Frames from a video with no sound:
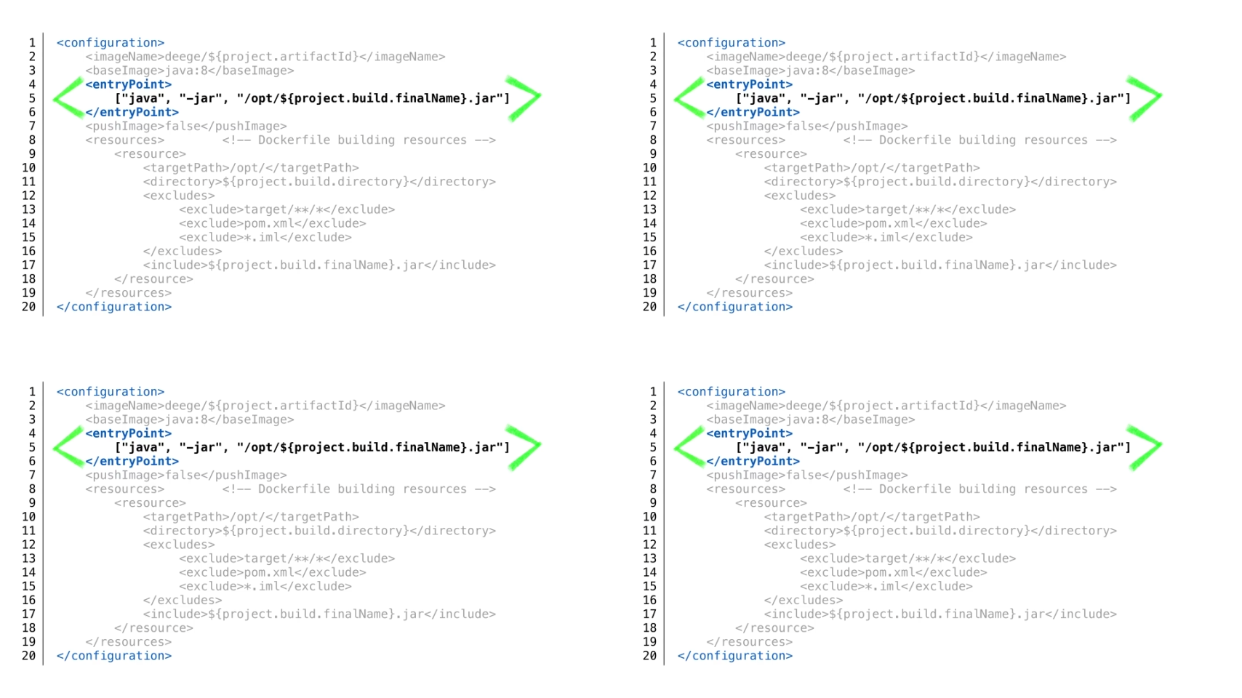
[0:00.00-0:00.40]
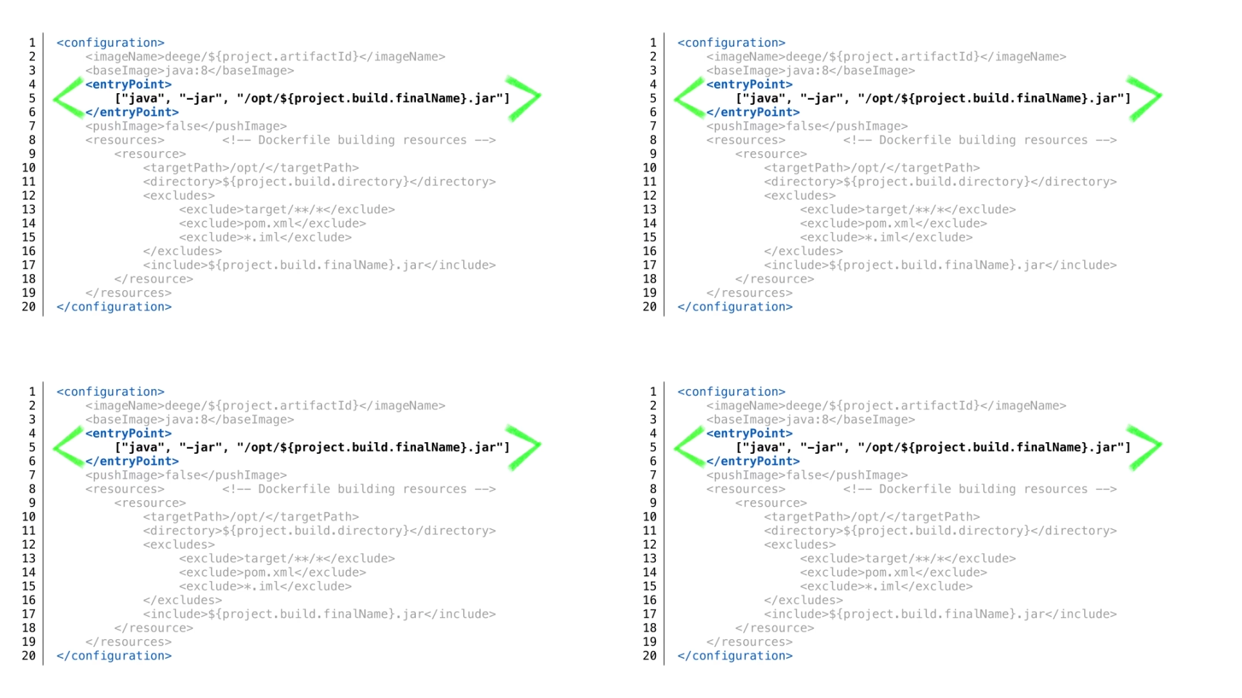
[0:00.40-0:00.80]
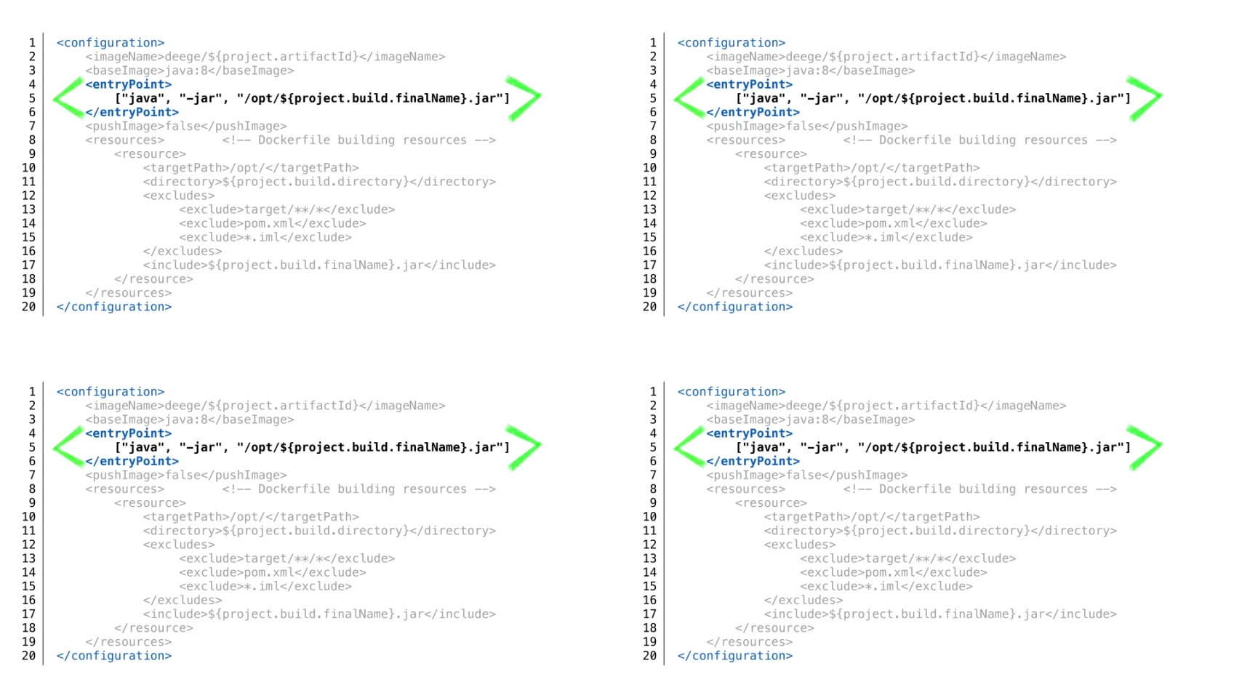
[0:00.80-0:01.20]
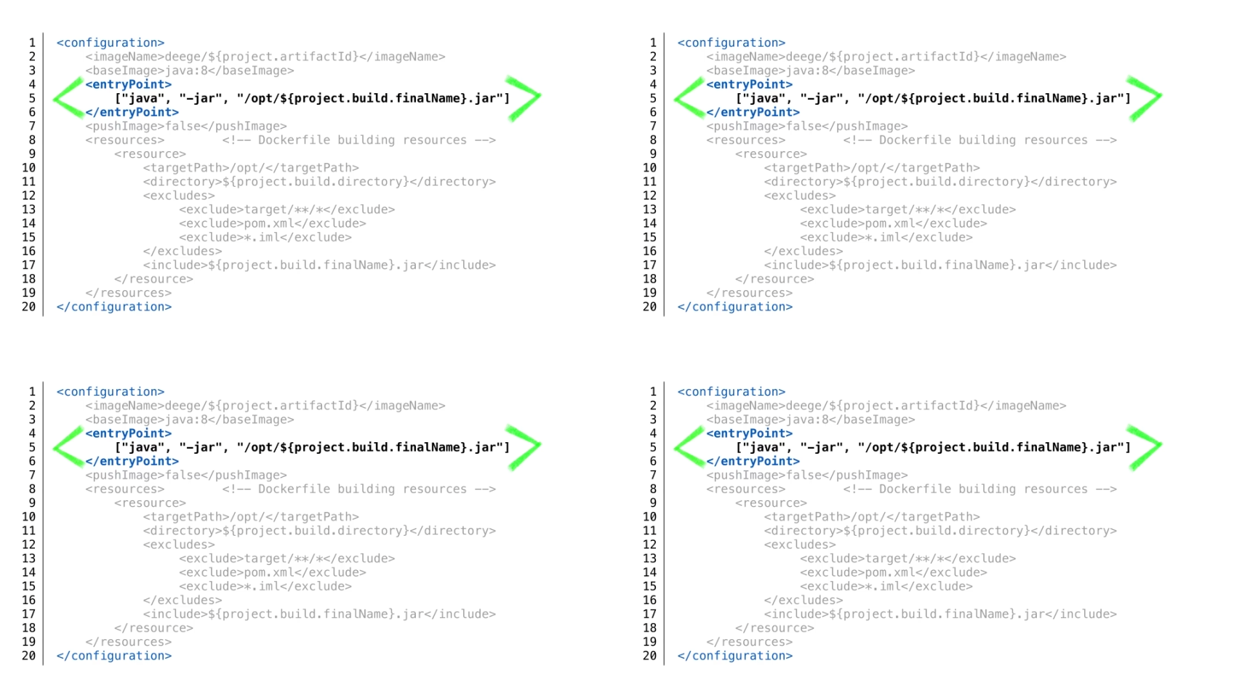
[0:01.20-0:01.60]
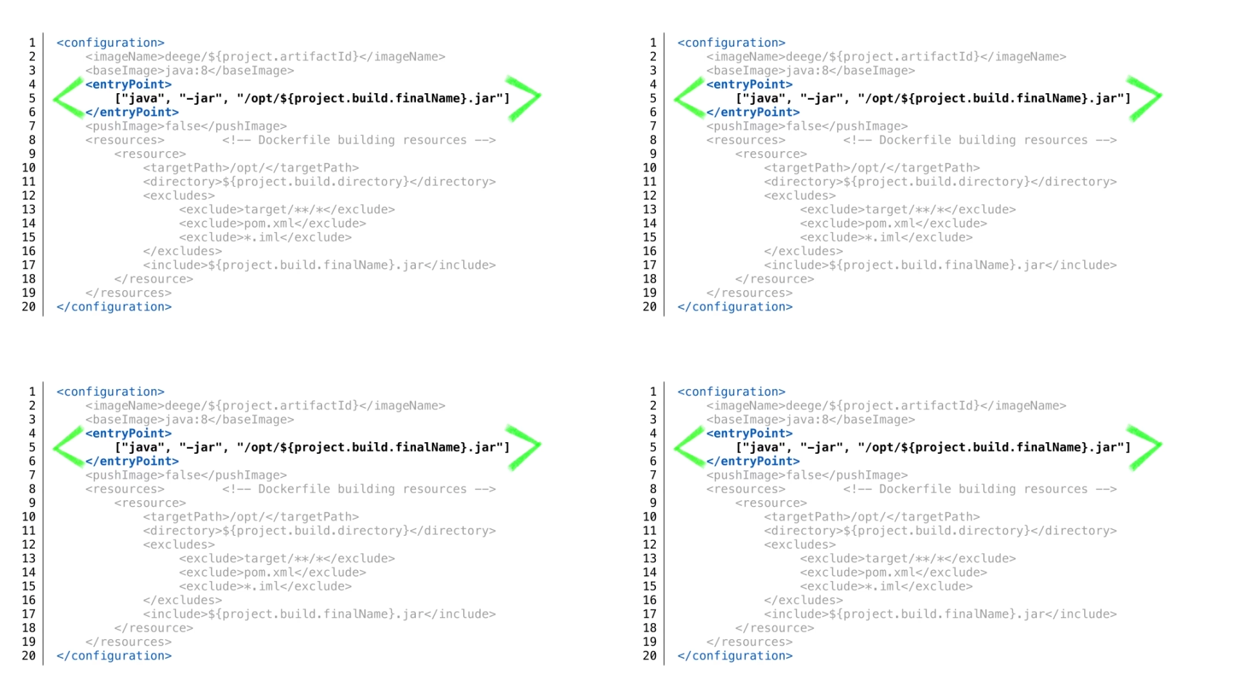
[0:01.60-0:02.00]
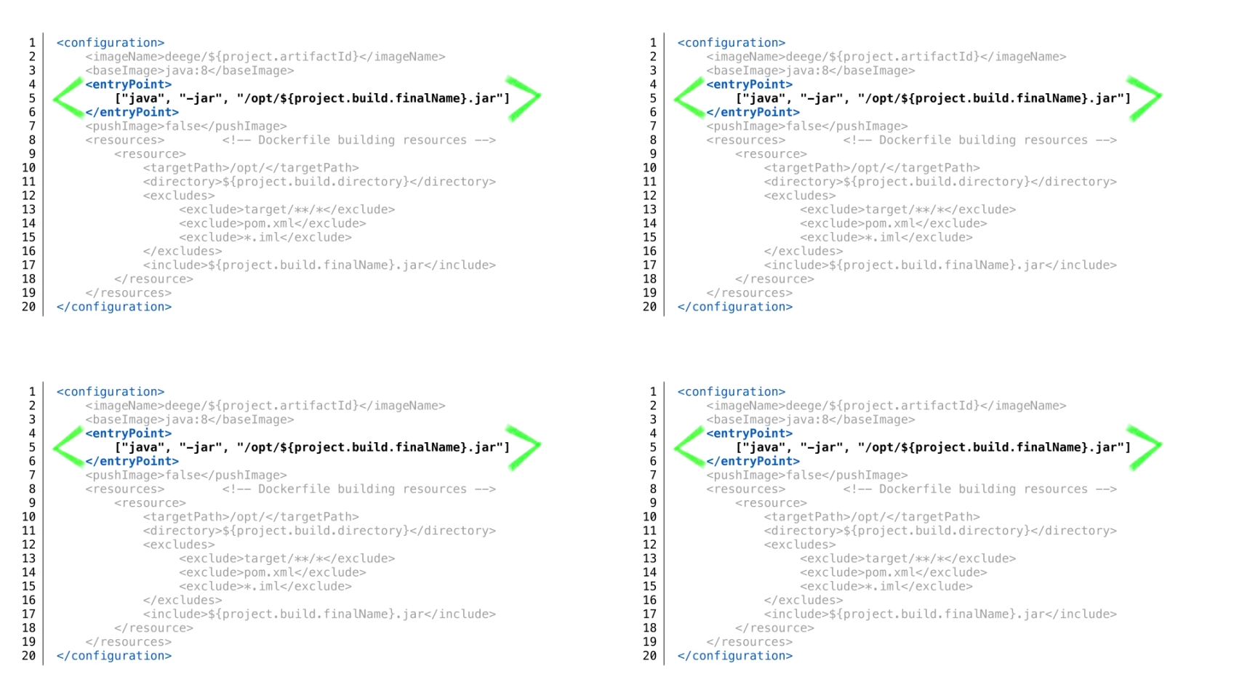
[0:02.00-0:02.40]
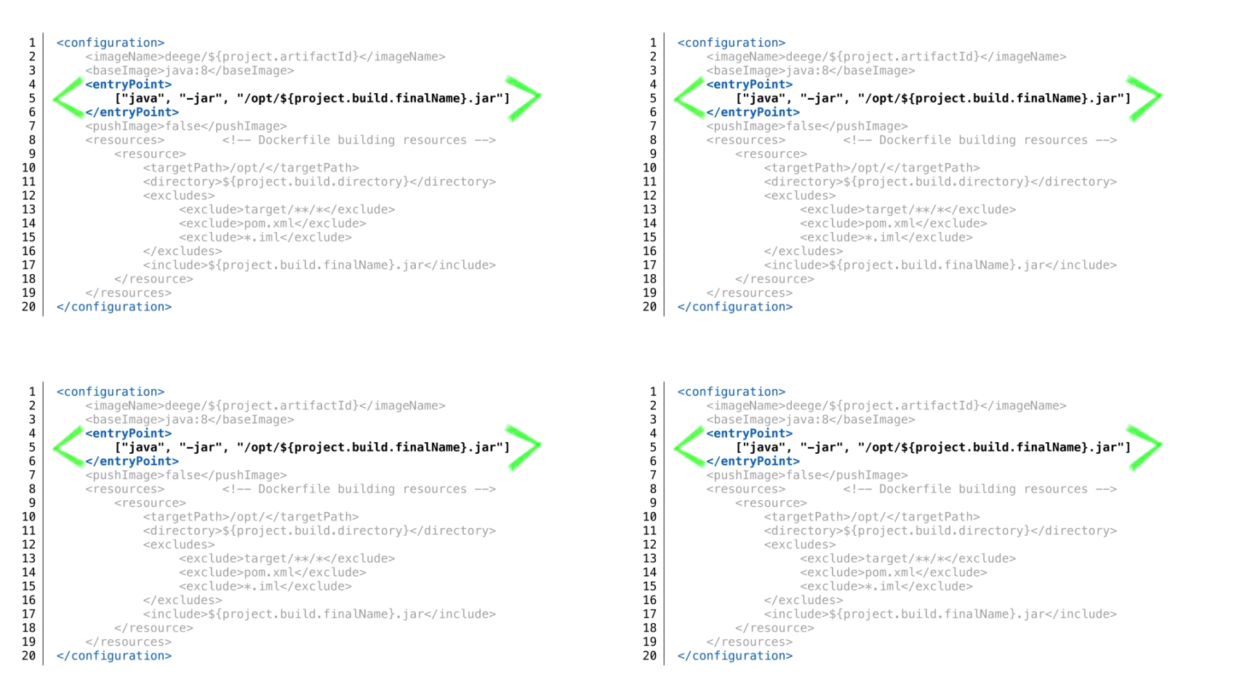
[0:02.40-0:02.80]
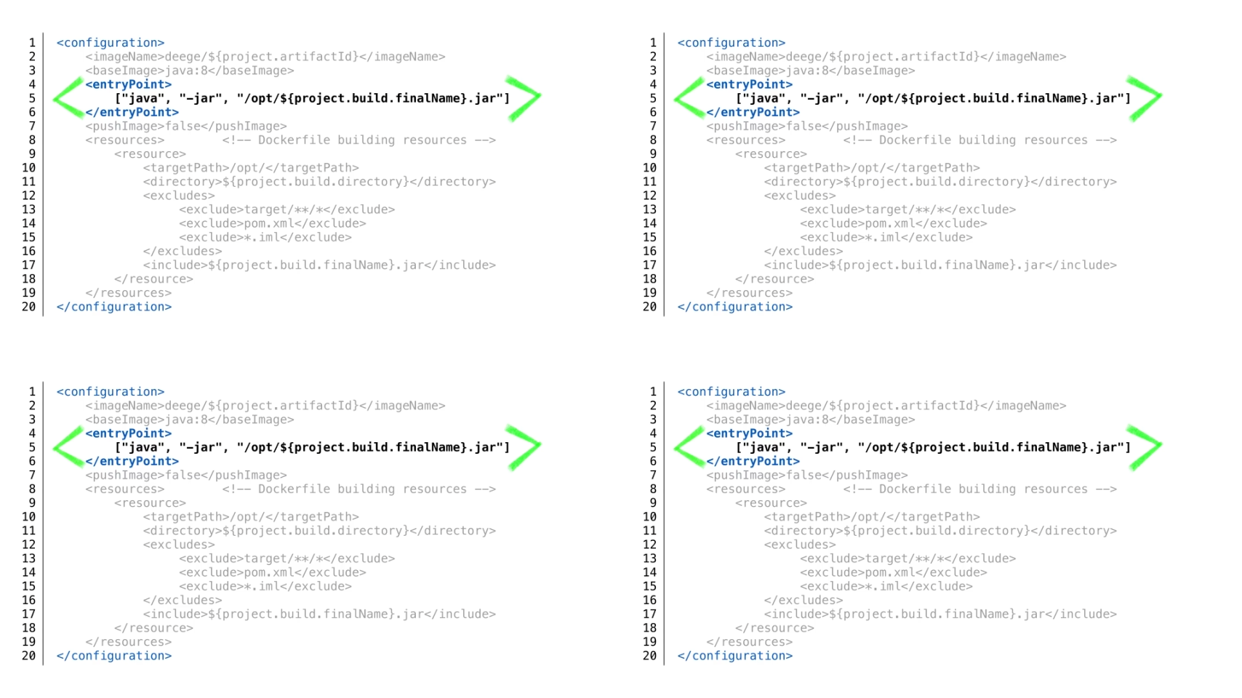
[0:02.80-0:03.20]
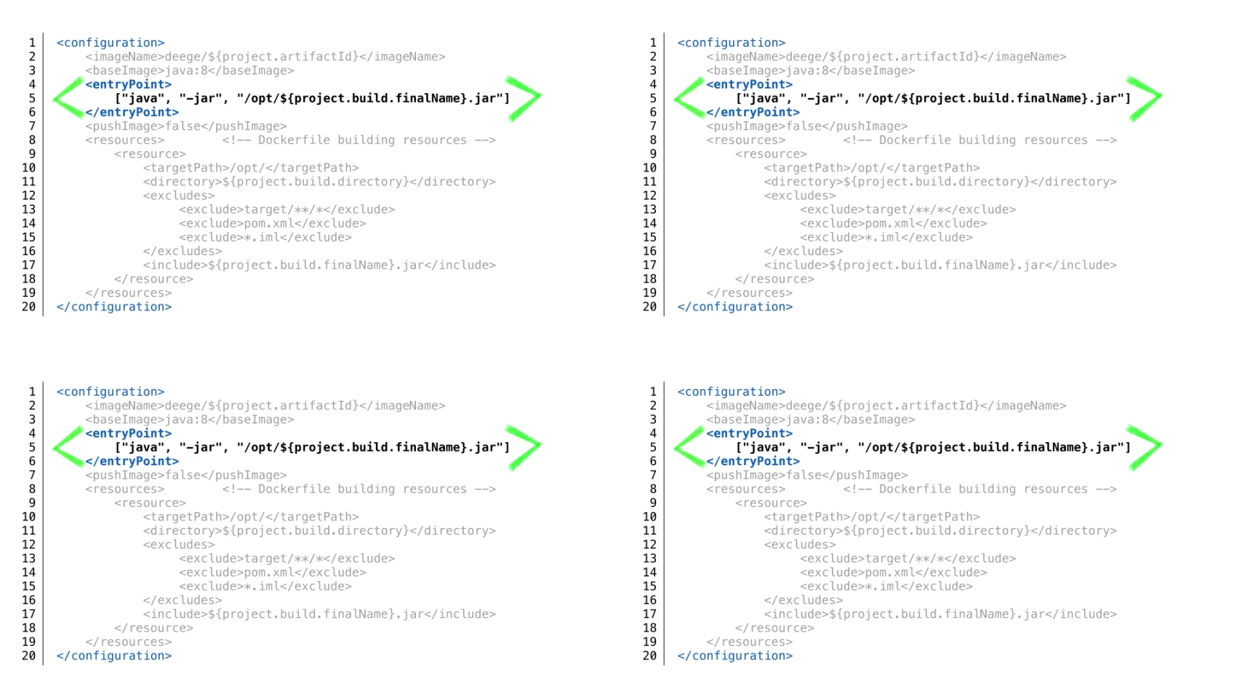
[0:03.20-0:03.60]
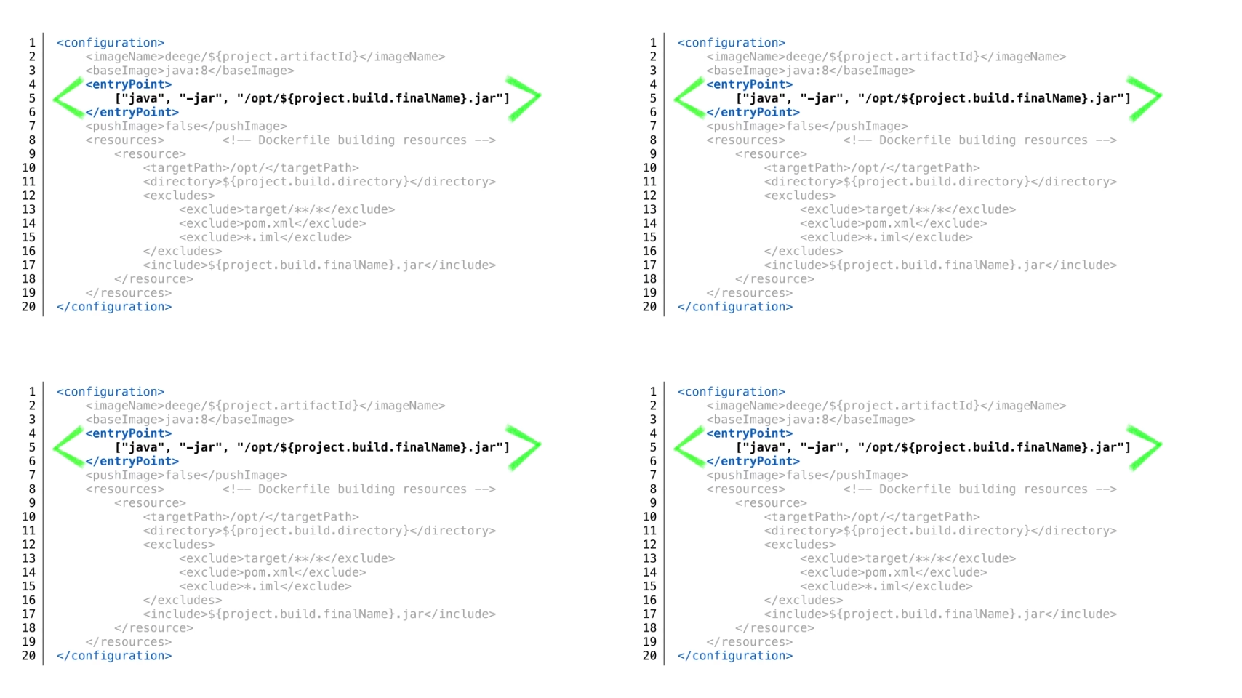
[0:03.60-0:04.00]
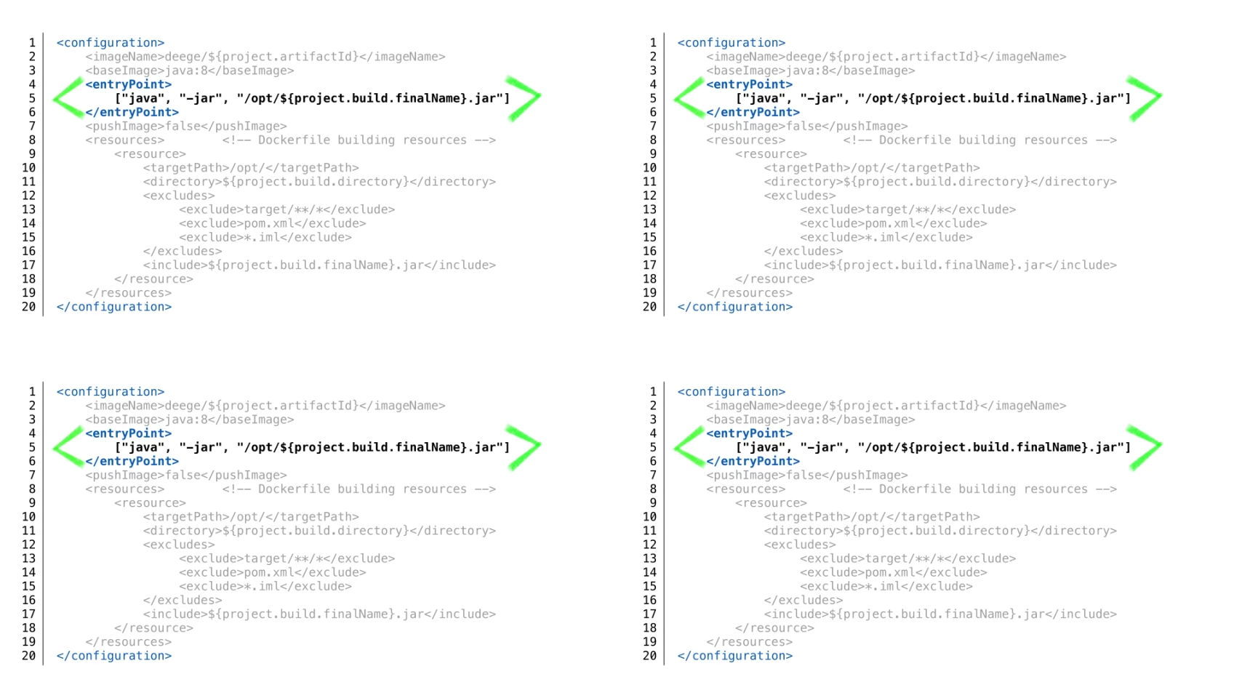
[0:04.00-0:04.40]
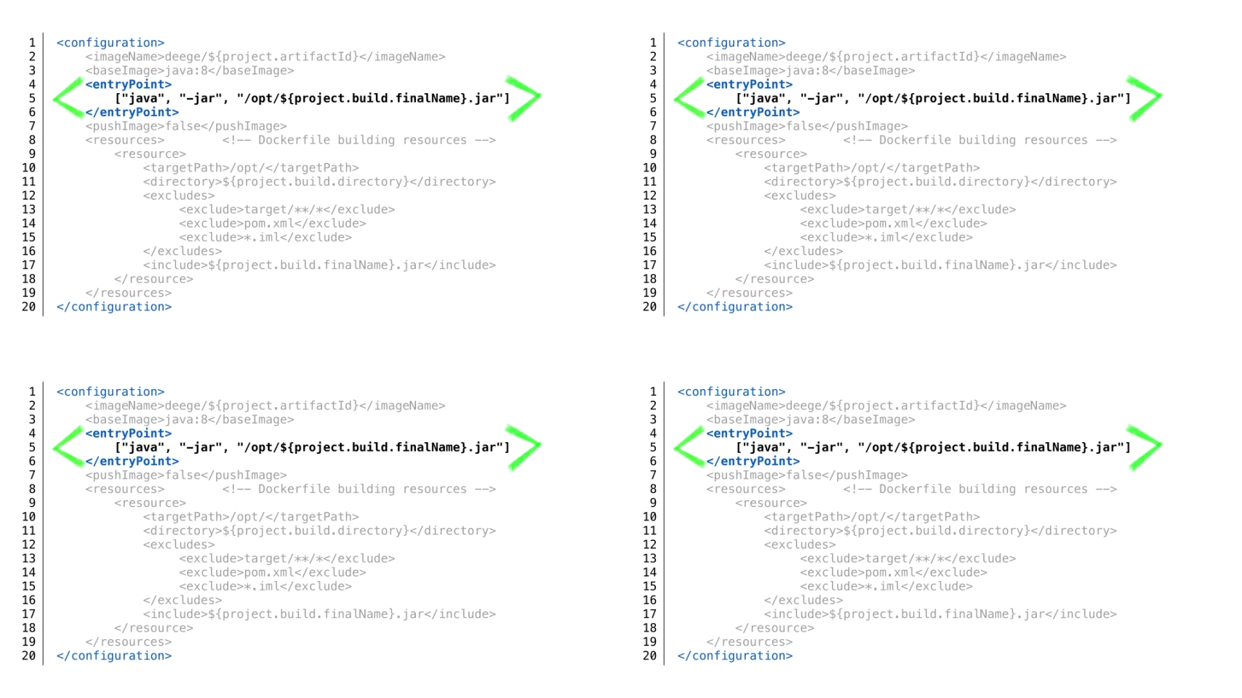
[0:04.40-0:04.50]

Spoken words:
No face is visible, so there are no lips to read.